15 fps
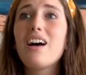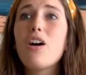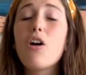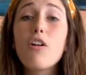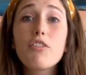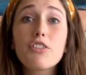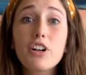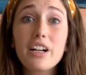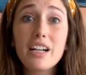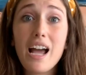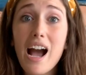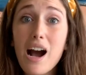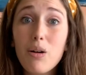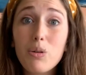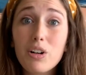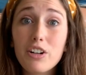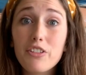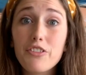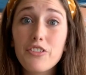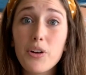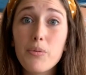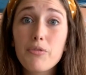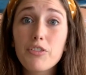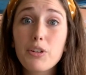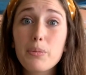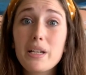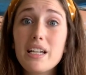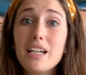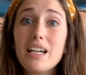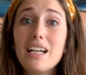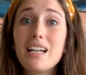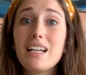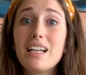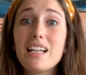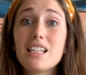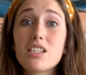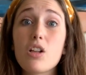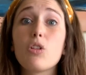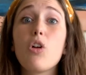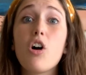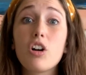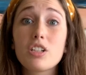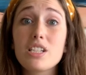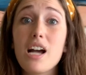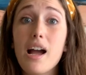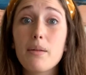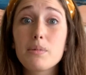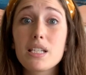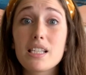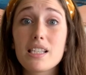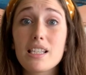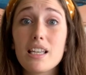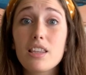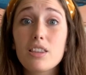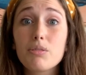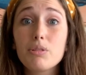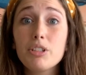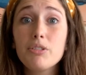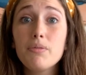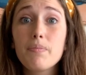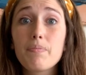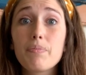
Over an hour of film for me is a long time to sit through.